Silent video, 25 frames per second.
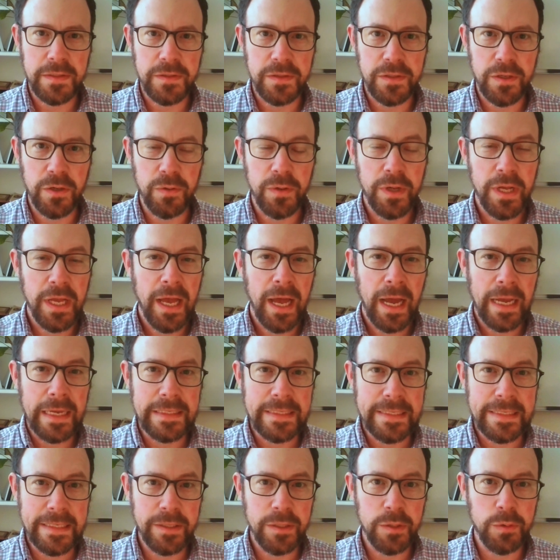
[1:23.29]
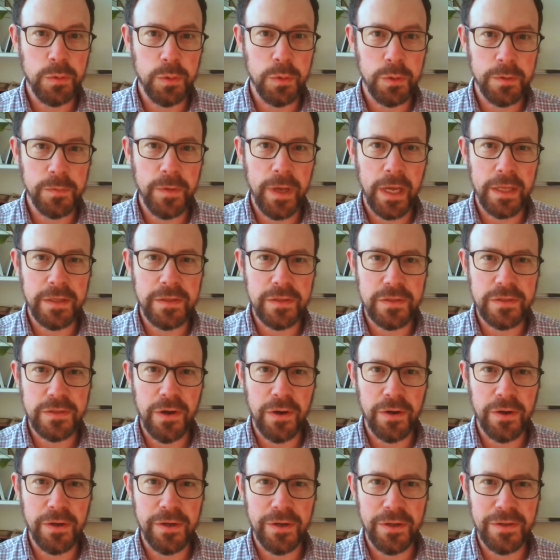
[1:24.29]
So ideally, we would have gotten
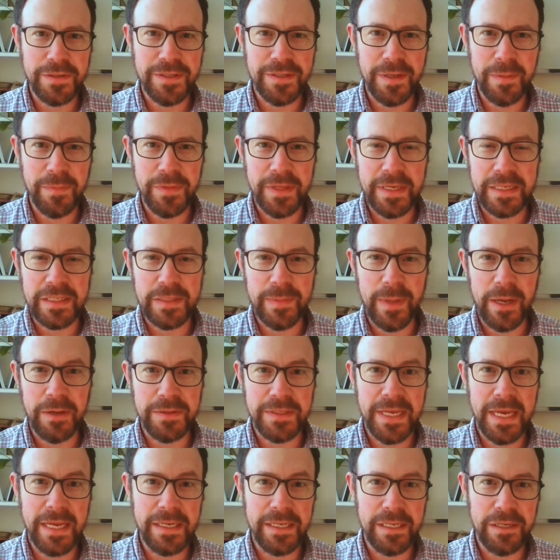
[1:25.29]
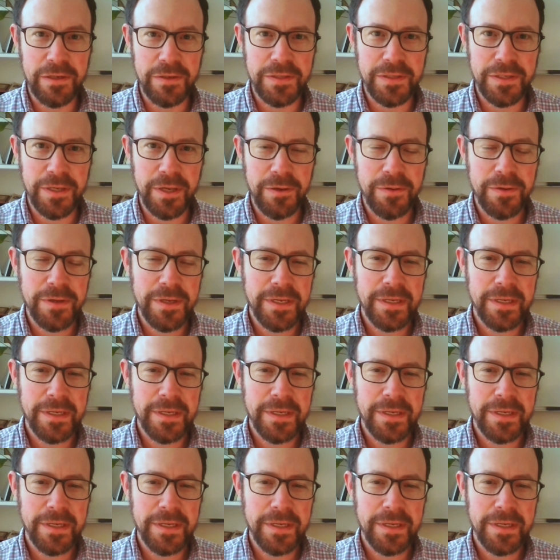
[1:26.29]
started on some things about 10 years ago,